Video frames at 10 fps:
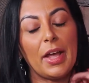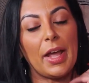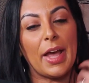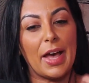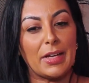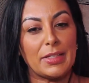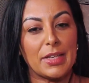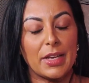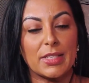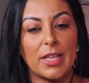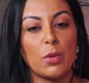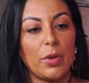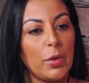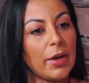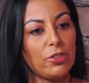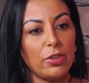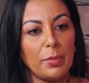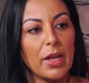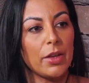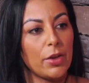And he said, well, you guys should
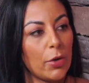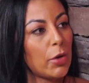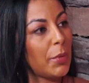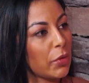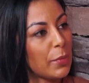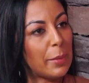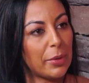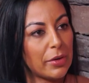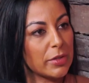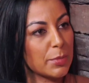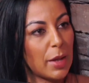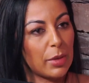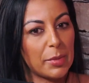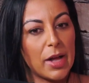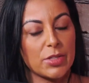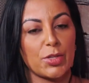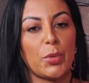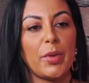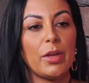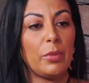meet, you know, you're both members, blah, blah, blah. So
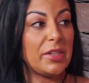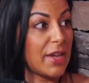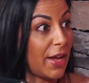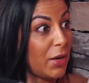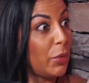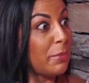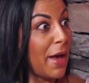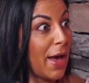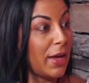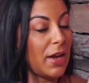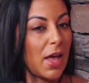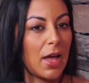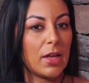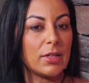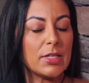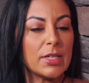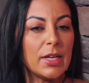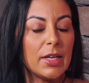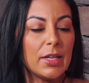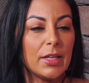we met, and
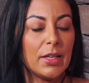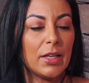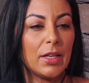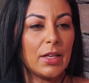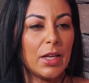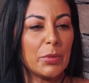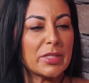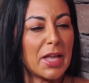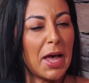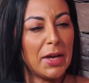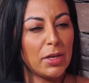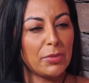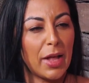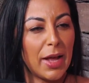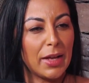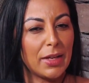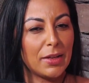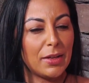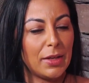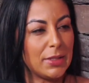it was kind of like
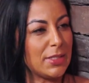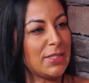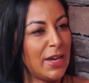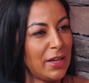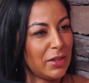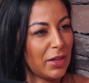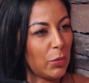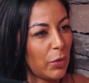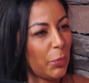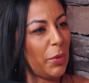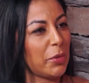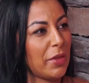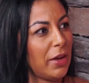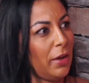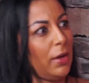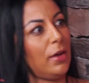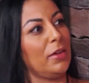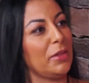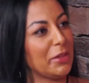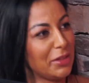instant. Like, we were both like,
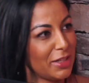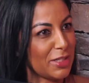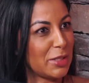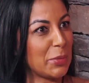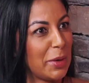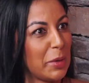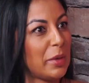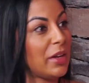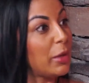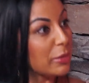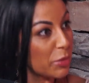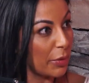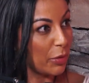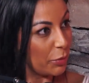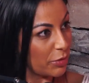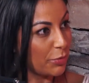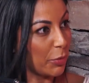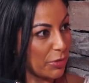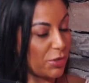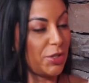this is weird. And he was going through a
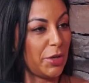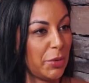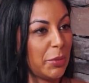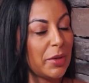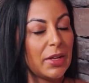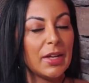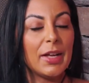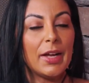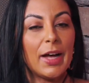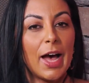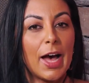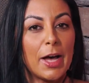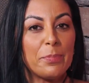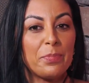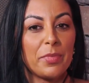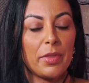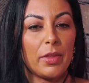divorce too. And